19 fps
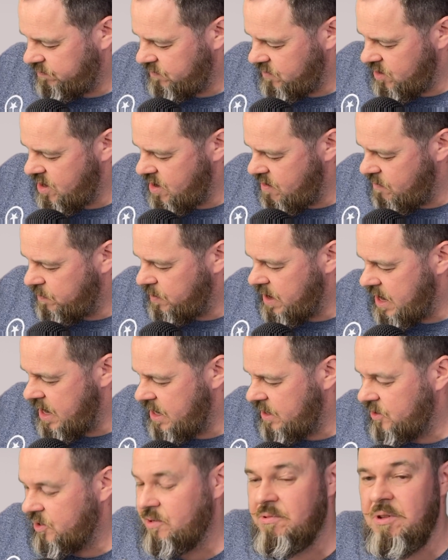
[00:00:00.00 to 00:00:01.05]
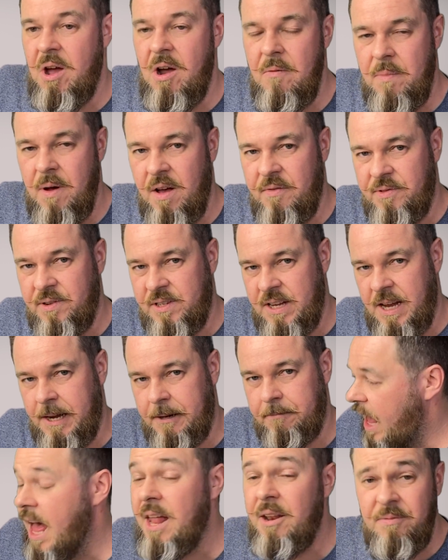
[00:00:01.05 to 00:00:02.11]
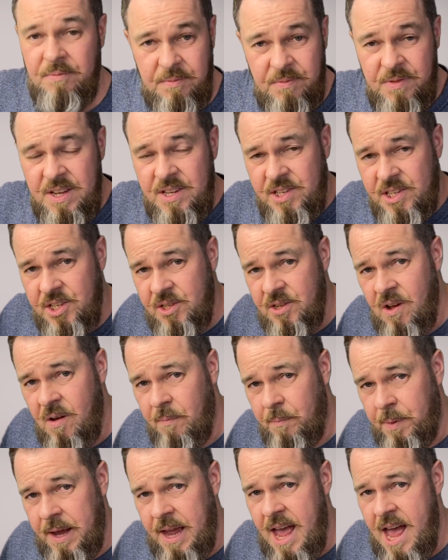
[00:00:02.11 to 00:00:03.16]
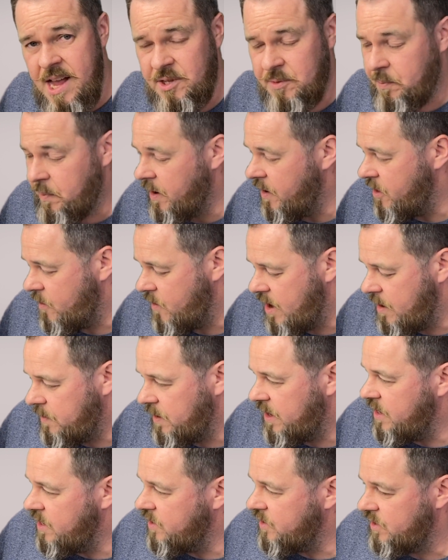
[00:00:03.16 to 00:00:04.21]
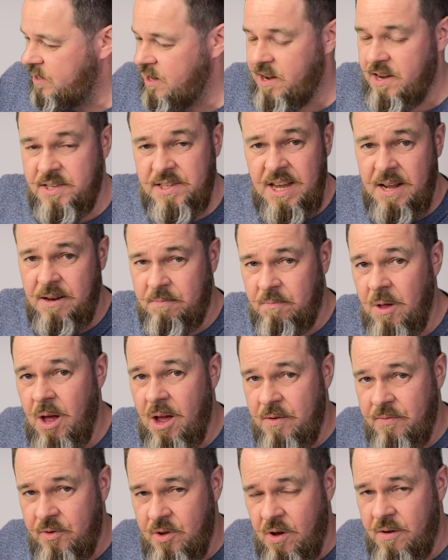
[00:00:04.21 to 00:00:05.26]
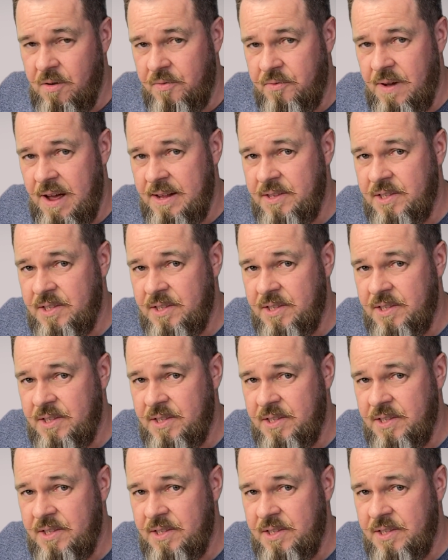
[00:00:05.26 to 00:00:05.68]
No blades, no buffeting. And this is not BS, by the way, because like I said, I've got a fan